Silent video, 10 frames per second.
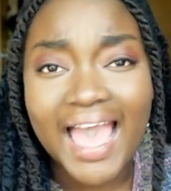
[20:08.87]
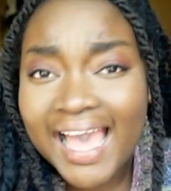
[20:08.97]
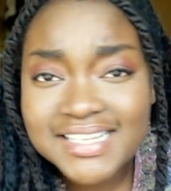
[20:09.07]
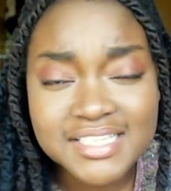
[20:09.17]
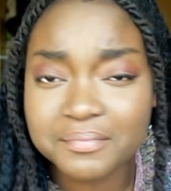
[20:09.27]

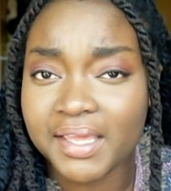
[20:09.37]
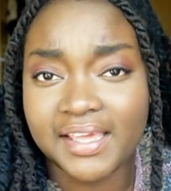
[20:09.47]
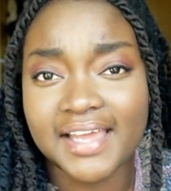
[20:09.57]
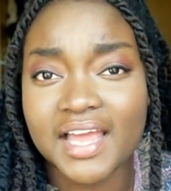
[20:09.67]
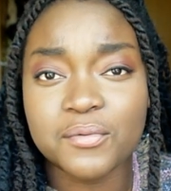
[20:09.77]
ask
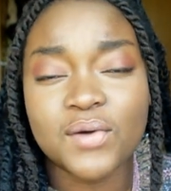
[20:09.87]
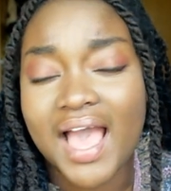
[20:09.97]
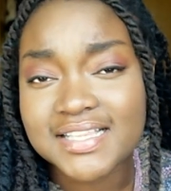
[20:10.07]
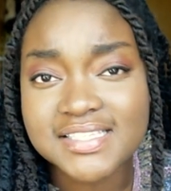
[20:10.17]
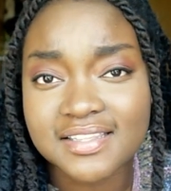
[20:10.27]
me and I will
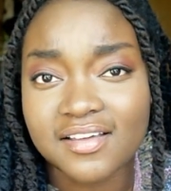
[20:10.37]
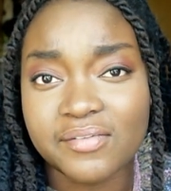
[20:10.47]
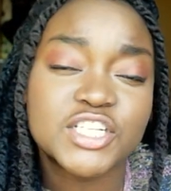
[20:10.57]
answer them.